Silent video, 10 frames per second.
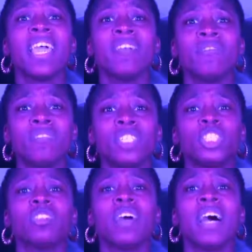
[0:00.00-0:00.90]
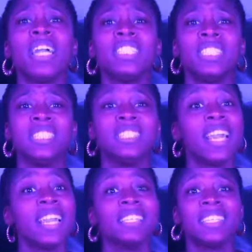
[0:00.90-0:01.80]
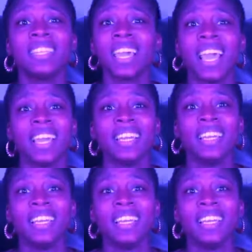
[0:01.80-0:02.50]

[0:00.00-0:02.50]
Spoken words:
every stride she takes, and that